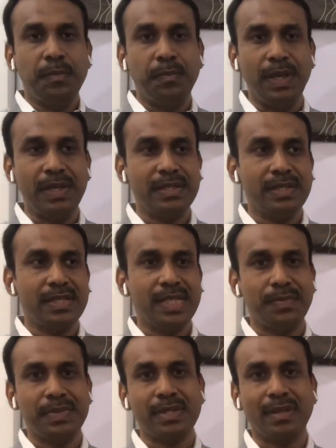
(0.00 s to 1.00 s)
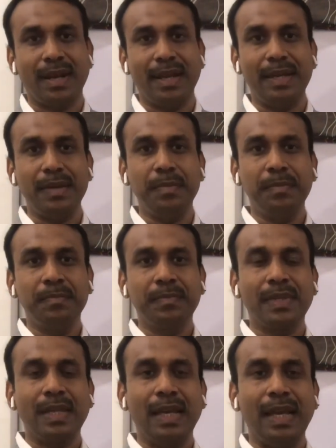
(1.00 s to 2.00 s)
Please subscribe
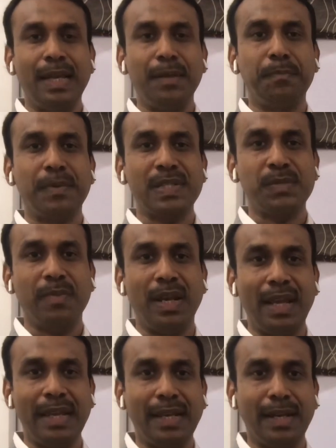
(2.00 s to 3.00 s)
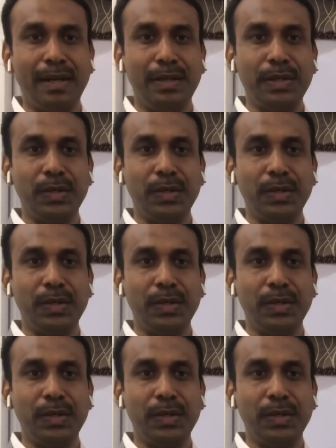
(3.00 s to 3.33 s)
and press bell icon